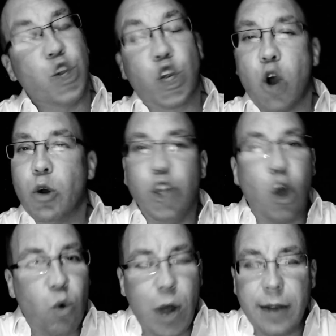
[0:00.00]
you're going
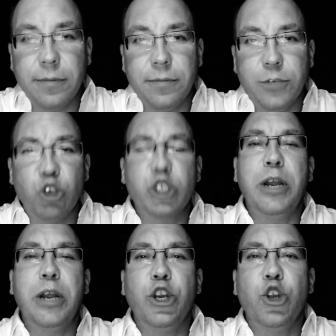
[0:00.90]
nowhere. You're
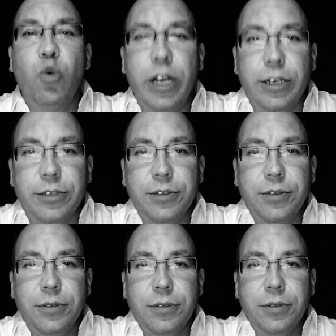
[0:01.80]
spinning your wheels.